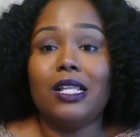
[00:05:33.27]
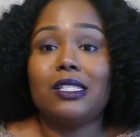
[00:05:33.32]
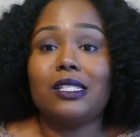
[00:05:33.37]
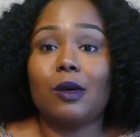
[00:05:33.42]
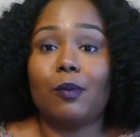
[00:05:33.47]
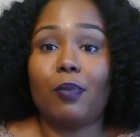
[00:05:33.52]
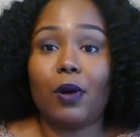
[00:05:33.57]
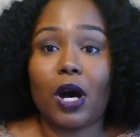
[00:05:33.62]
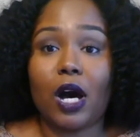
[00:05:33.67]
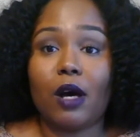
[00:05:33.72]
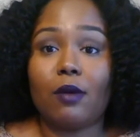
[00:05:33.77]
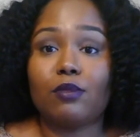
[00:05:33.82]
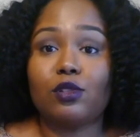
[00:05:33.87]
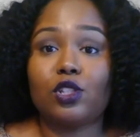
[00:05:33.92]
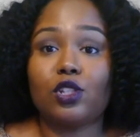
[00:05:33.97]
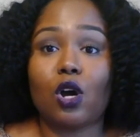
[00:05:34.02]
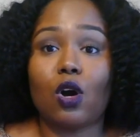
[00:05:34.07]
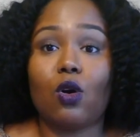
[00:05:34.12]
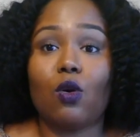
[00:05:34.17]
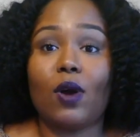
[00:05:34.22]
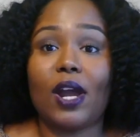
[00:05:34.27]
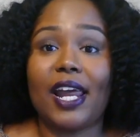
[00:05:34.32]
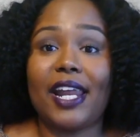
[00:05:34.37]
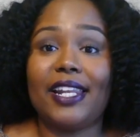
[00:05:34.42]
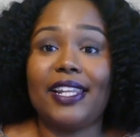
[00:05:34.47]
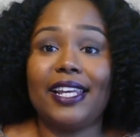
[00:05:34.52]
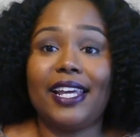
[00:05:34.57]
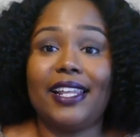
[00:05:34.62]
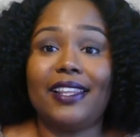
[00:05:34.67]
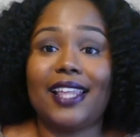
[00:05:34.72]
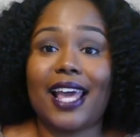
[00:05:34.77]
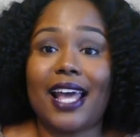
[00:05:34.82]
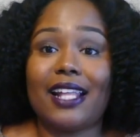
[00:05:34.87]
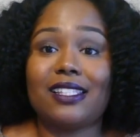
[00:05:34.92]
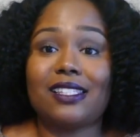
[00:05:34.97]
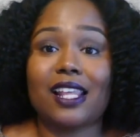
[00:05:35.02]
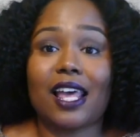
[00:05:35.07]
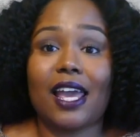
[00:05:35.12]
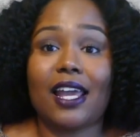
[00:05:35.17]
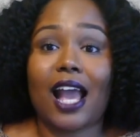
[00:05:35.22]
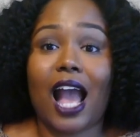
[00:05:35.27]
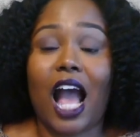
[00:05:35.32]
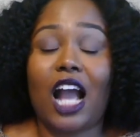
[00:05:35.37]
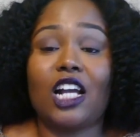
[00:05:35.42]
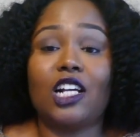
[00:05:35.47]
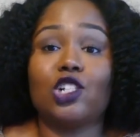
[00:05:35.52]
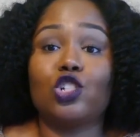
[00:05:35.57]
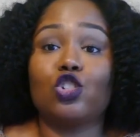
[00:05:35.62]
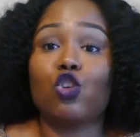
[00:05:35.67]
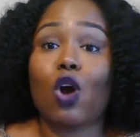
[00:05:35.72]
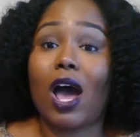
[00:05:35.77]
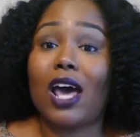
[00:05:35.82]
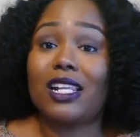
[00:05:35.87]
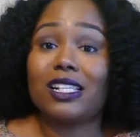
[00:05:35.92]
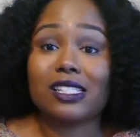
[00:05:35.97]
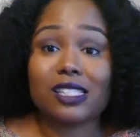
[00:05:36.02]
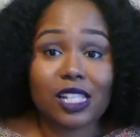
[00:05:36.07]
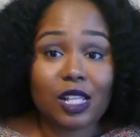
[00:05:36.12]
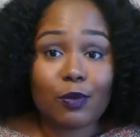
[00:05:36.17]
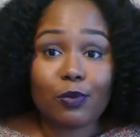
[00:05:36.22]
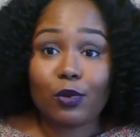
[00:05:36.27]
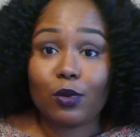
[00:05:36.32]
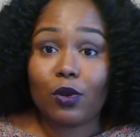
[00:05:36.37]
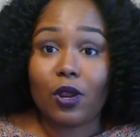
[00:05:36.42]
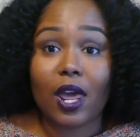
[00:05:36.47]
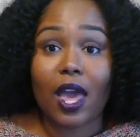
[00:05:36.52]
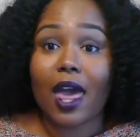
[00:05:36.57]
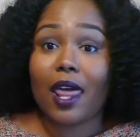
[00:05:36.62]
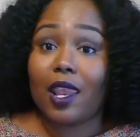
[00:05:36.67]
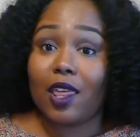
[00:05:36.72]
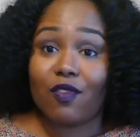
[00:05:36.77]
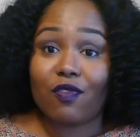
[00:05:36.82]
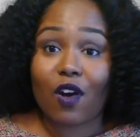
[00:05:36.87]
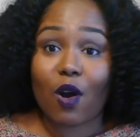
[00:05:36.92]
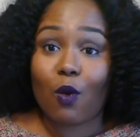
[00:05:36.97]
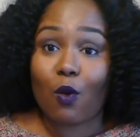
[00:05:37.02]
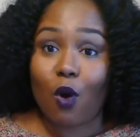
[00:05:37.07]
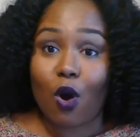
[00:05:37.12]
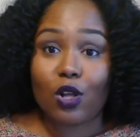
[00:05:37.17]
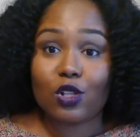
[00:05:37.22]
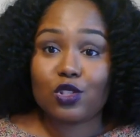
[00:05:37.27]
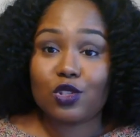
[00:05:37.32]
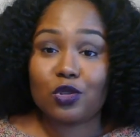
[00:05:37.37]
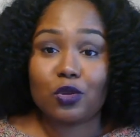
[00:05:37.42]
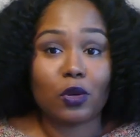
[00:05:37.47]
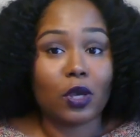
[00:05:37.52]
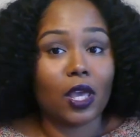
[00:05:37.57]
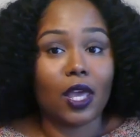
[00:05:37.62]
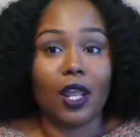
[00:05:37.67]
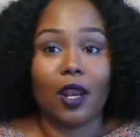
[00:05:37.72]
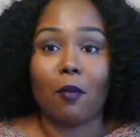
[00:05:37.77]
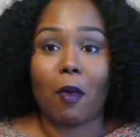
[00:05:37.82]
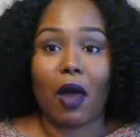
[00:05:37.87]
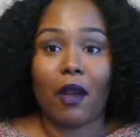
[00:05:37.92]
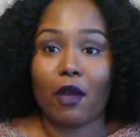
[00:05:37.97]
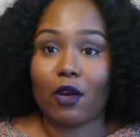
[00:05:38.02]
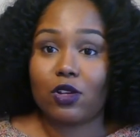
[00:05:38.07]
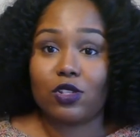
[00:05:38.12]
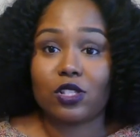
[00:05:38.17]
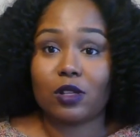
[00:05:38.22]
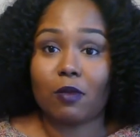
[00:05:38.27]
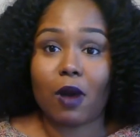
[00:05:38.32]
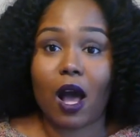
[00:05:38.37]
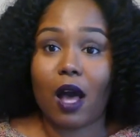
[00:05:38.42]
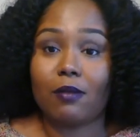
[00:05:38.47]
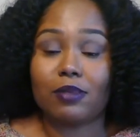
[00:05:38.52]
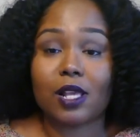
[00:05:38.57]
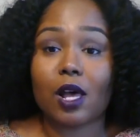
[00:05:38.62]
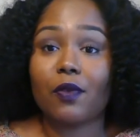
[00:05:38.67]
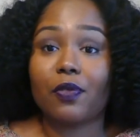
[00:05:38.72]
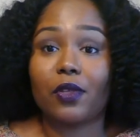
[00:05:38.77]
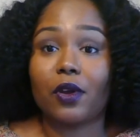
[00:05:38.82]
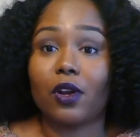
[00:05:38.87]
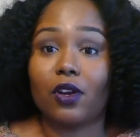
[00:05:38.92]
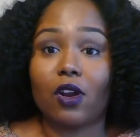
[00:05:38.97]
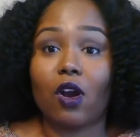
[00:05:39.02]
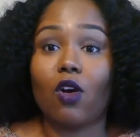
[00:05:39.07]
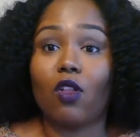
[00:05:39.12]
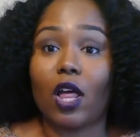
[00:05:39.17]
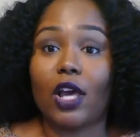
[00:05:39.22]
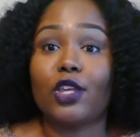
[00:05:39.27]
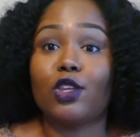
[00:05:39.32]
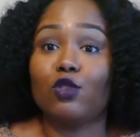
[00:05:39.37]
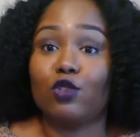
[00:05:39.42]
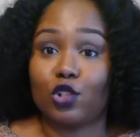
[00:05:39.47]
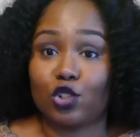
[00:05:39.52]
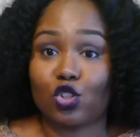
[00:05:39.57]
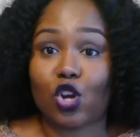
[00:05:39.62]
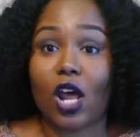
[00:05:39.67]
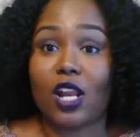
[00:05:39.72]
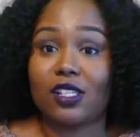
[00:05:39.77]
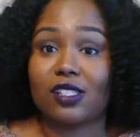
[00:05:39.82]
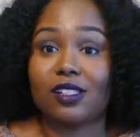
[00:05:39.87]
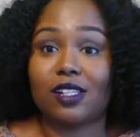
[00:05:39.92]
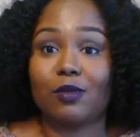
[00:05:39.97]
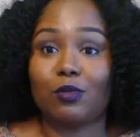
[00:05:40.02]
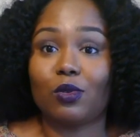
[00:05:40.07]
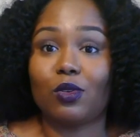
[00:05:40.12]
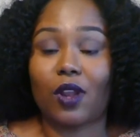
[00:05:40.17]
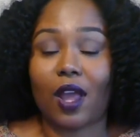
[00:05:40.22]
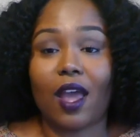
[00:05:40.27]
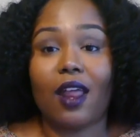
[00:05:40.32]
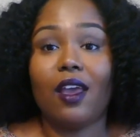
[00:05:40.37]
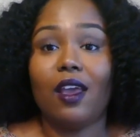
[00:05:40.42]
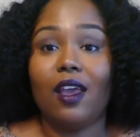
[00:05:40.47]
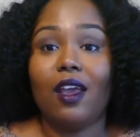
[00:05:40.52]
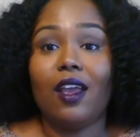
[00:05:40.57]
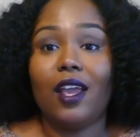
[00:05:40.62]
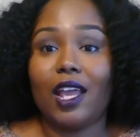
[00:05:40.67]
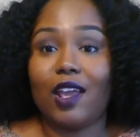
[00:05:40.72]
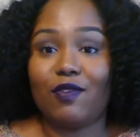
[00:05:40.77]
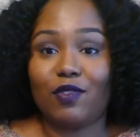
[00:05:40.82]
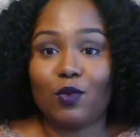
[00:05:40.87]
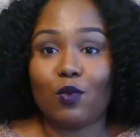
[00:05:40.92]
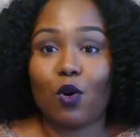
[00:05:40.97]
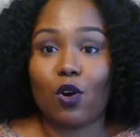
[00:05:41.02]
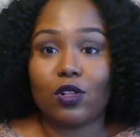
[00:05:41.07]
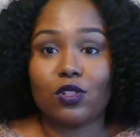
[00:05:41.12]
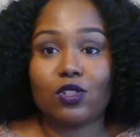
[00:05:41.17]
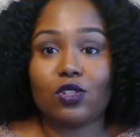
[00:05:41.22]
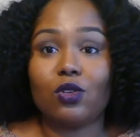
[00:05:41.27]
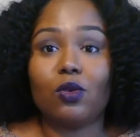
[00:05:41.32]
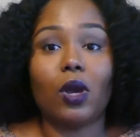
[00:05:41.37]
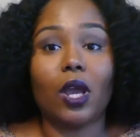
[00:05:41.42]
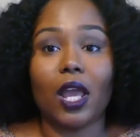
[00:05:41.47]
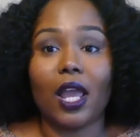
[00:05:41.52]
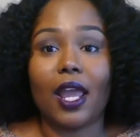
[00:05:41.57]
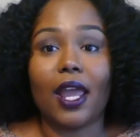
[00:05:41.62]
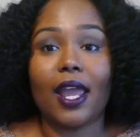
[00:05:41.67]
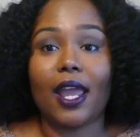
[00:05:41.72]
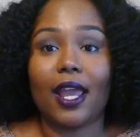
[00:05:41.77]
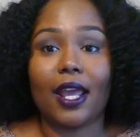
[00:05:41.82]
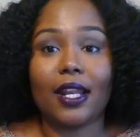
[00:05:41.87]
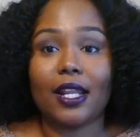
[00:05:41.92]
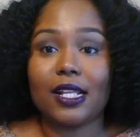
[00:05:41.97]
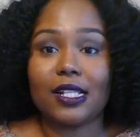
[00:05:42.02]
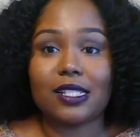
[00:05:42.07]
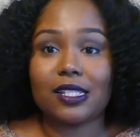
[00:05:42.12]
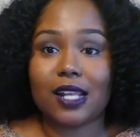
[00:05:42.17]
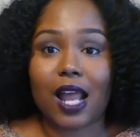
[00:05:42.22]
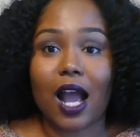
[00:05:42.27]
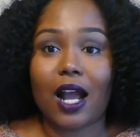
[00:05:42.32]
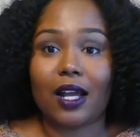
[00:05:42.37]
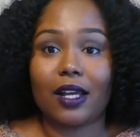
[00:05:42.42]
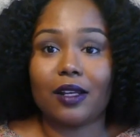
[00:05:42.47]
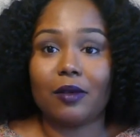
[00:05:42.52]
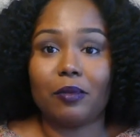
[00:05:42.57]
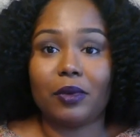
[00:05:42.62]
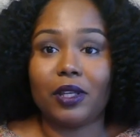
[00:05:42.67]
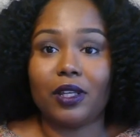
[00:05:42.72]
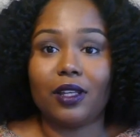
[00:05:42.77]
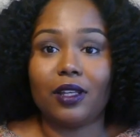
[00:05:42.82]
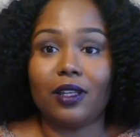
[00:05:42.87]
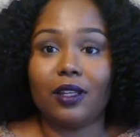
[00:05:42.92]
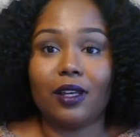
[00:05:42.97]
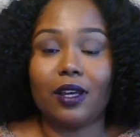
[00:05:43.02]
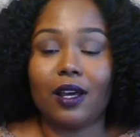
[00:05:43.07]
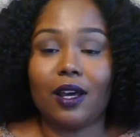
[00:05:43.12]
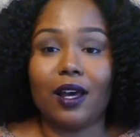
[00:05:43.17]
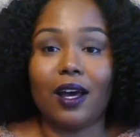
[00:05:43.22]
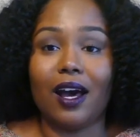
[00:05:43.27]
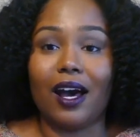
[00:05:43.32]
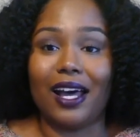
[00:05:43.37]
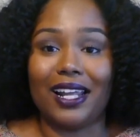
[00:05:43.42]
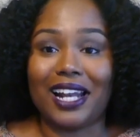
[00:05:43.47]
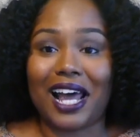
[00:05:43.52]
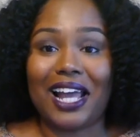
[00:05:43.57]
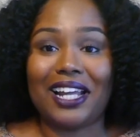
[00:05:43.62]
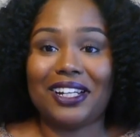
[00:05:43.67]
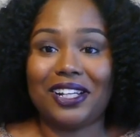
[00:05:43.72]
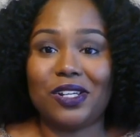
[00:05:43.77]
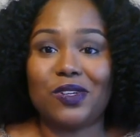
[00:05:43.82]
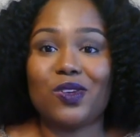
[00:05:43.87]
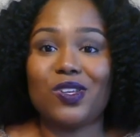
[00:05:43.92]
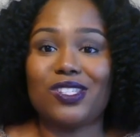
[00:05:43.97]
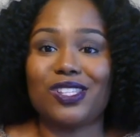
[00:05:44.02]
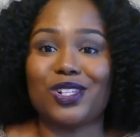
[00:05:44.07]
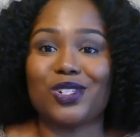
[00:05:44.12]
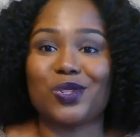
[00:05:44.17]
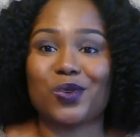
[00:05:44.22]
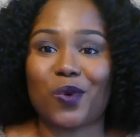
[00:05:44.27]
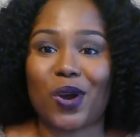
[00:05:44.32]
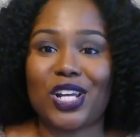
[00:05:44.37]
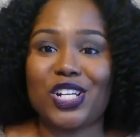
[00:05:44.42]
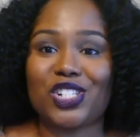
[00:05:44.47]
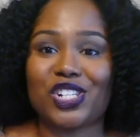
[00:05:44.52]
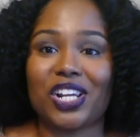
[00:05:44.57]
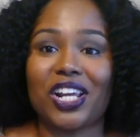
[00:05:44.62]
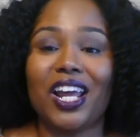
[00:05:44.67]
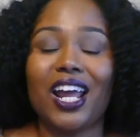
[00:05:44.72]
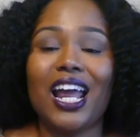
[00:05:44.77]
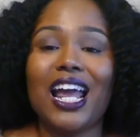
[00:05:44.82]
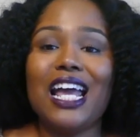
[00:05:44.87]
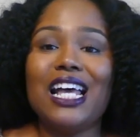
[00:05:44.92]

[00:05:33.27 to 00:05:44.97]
to pump. So, and then that's like, I could try to sleep through that if I want to. And my nursing moms out there know, like, you could try to sleep through that if you want to, and it's not going to be an ideal situation.